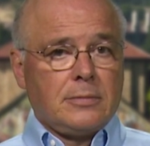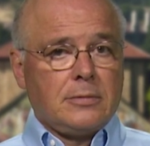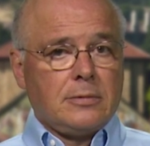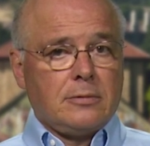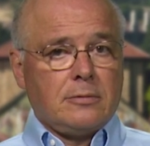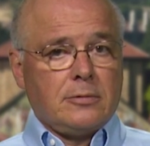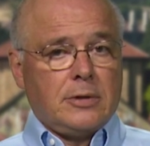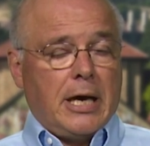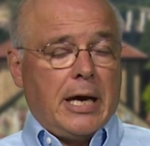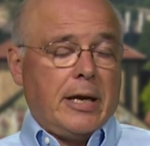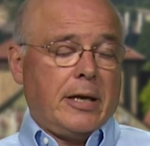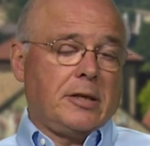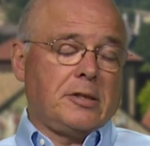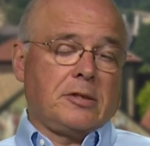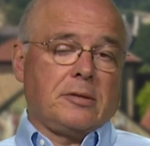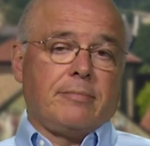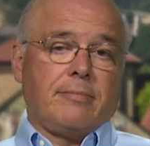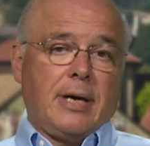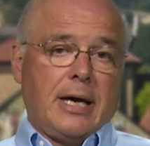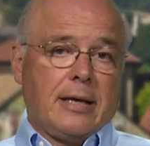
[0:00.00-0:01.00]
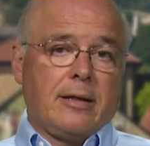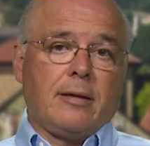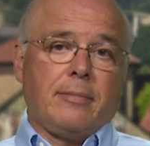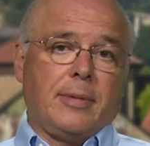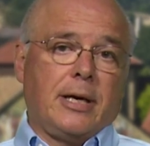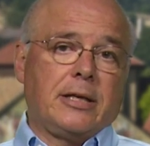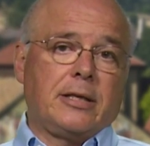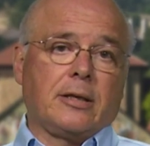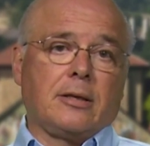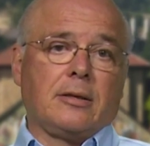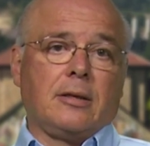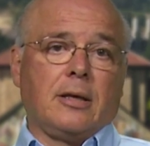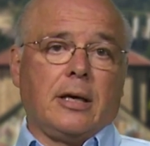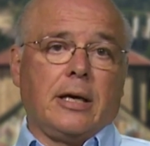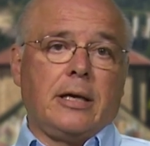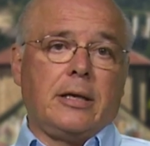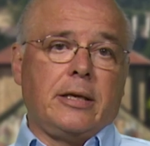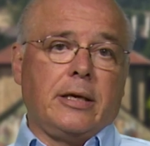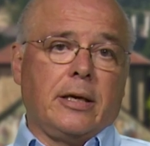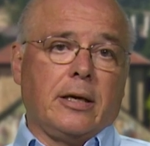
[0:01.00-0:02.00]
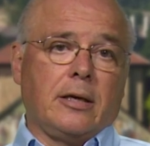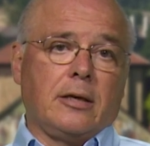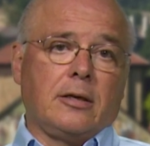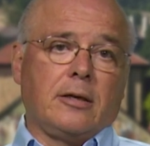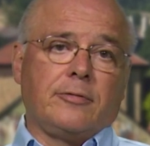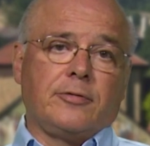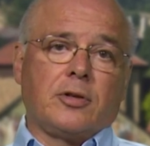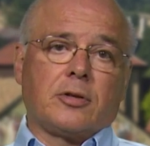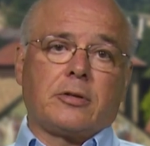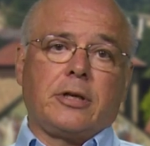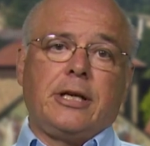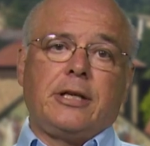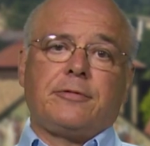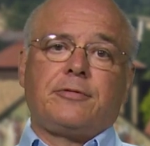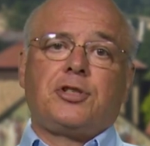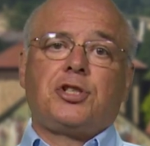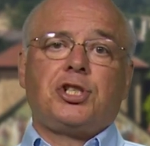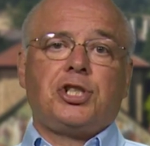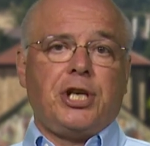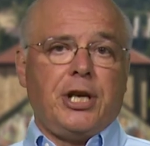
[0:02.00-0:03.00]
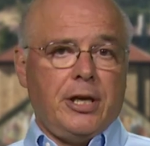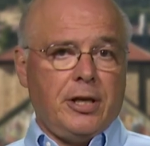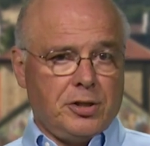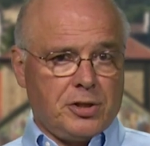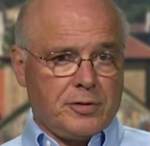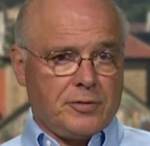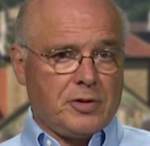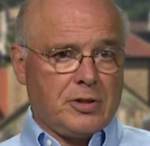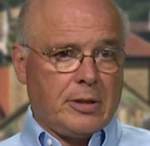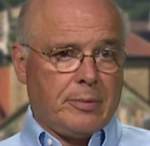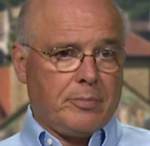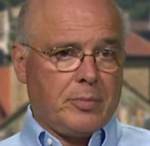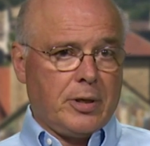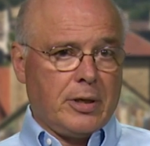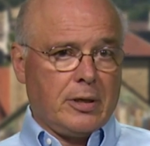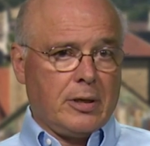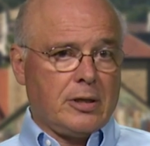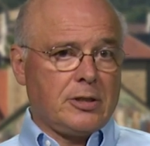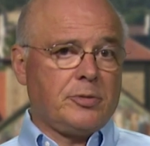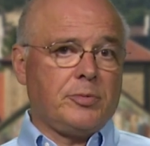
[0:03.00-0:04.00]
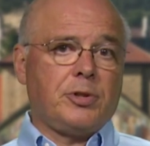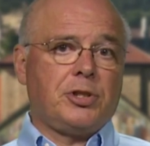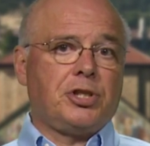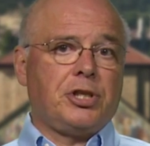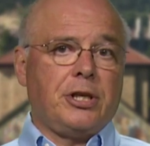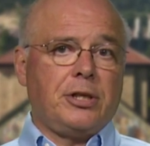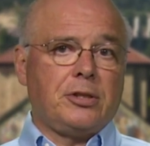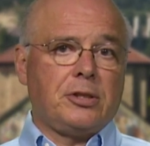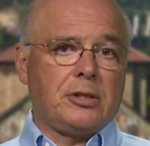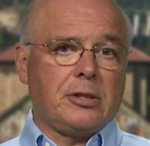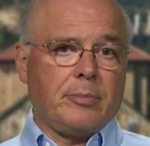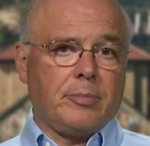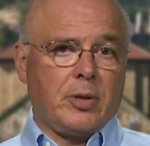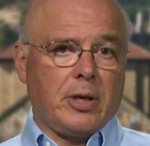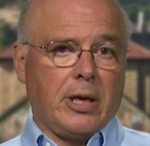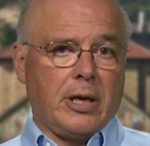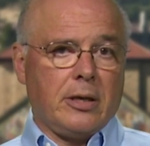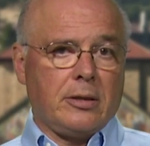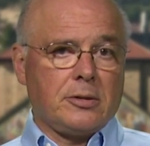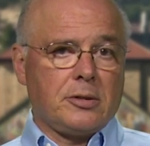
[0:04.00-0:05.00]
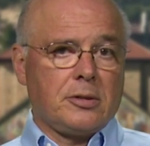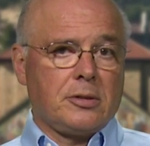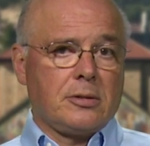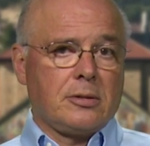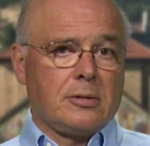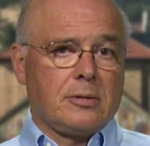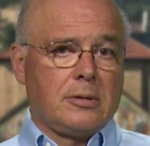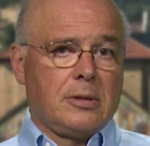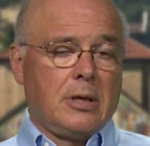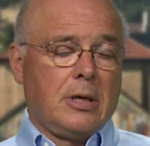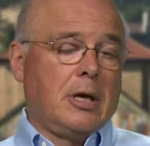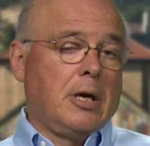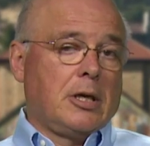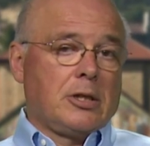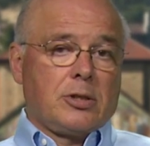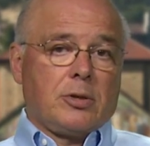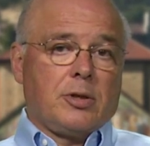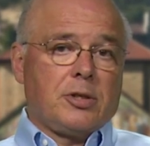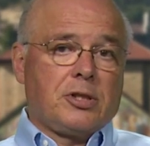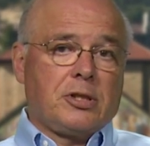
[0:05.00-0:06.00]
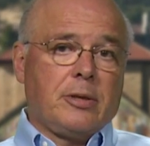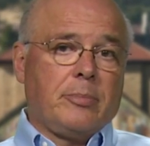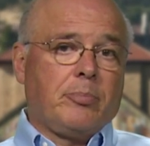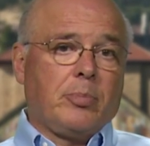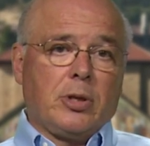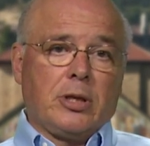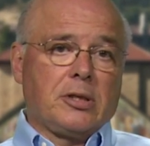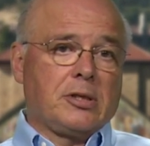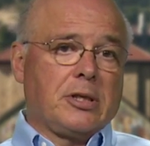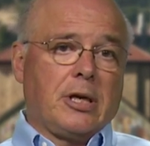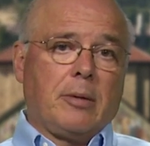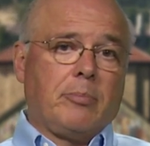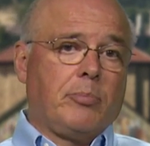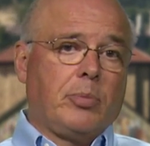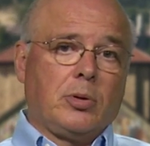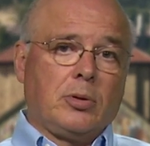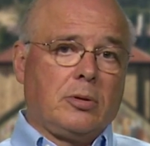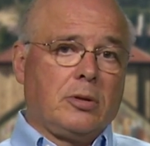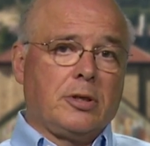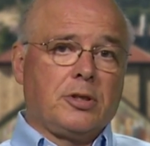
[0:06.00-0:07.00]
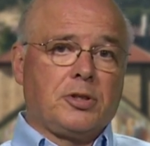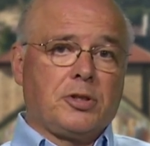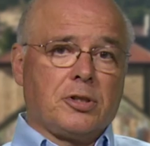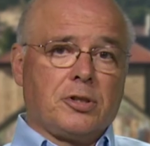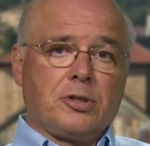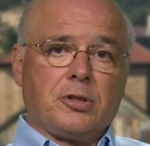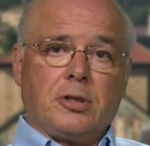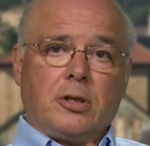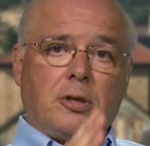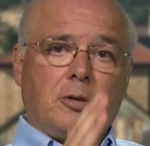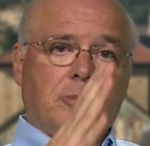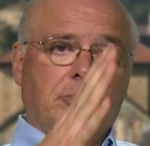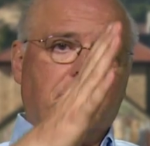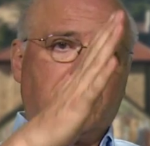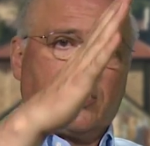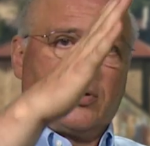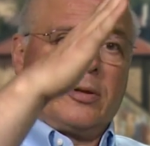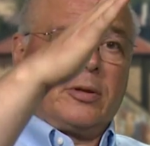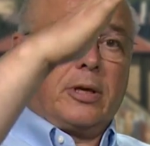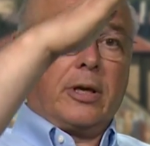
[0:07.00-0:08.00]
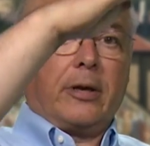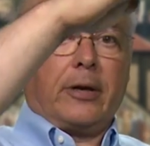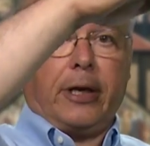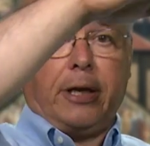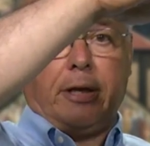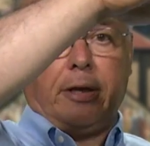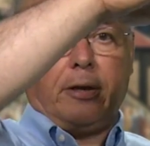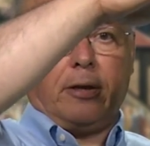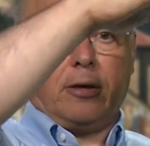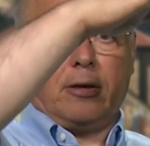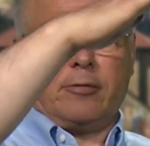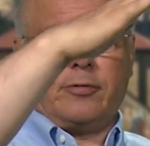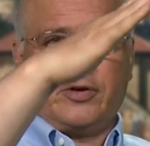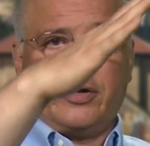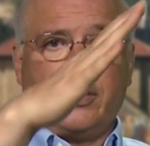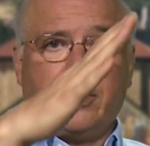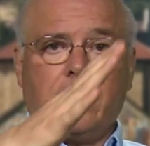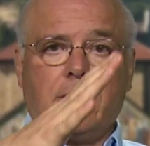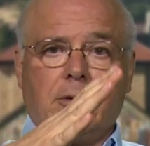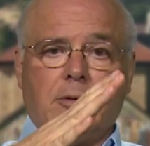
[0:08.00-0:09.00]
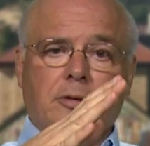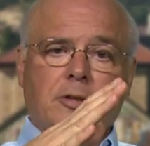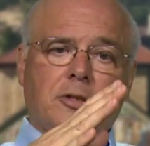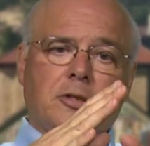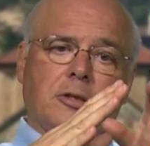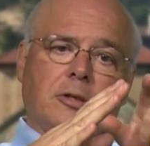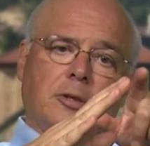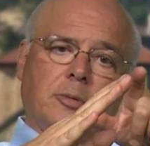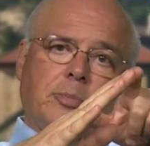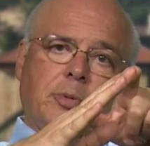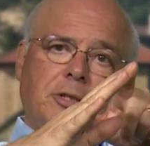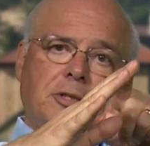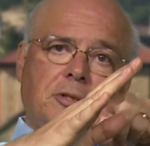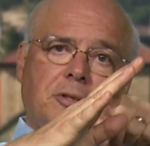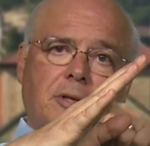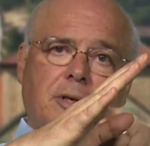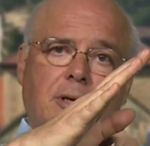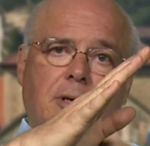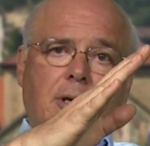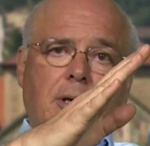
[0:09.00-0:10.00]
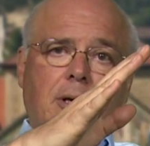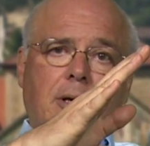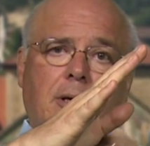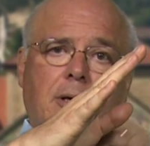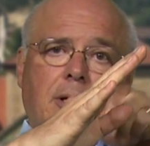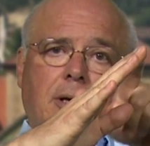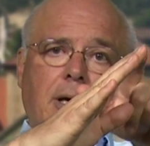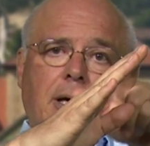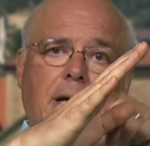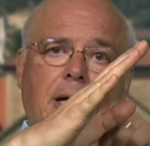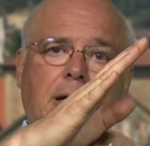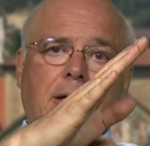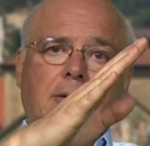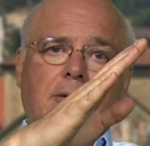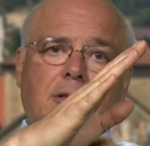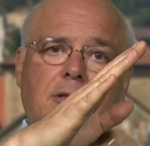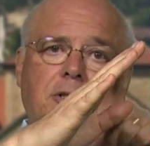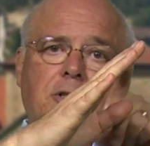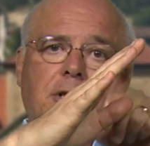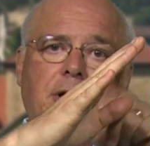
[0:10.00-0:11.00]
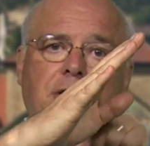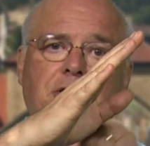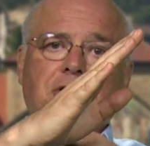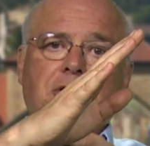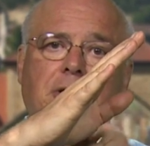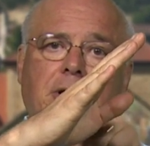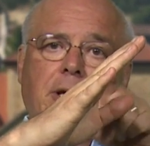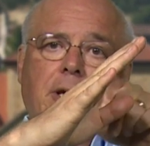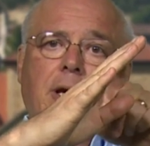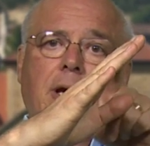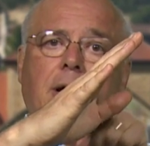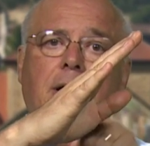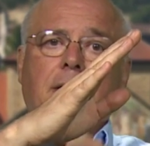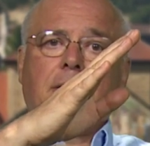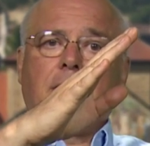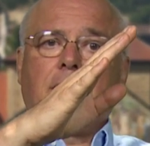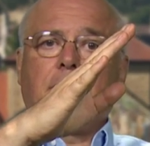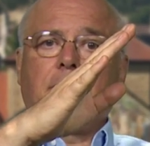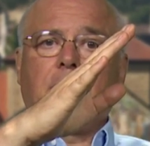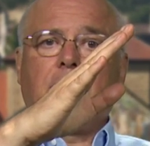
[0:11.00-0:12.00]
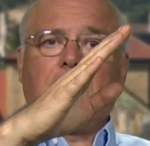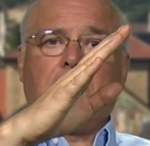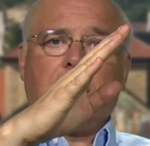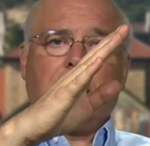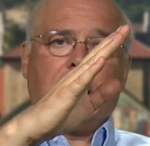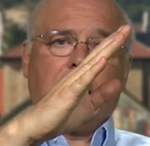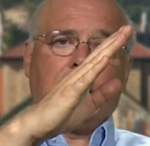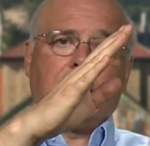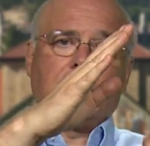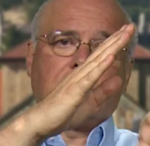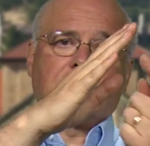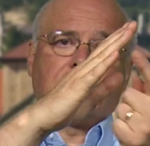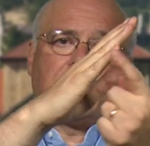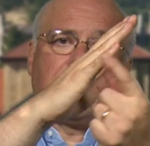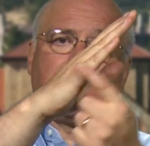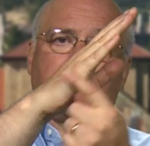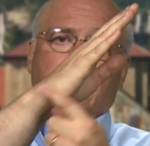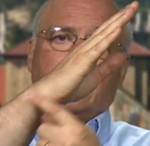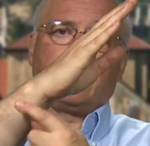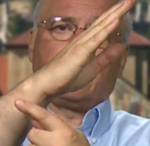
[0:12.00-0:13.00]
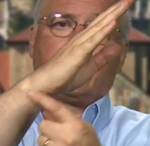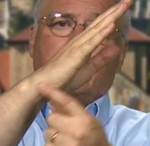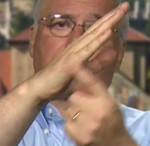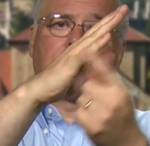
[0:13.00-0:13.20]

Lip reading: That is the mathematical idea of the rate of change of something as we change something else. So a simple example is the slope or the gradient of a hill. The slope is the angle, essentially, that my hand is at here.